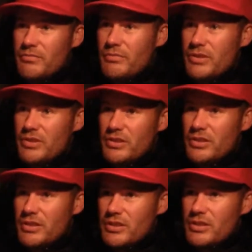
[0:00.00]
which
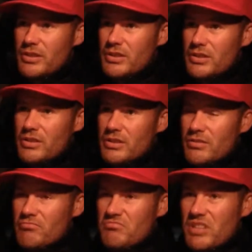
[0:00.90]

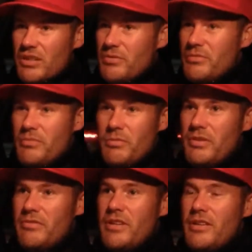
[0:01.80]
was
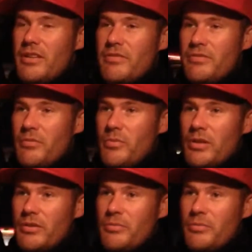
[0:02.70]
probably fair enough from where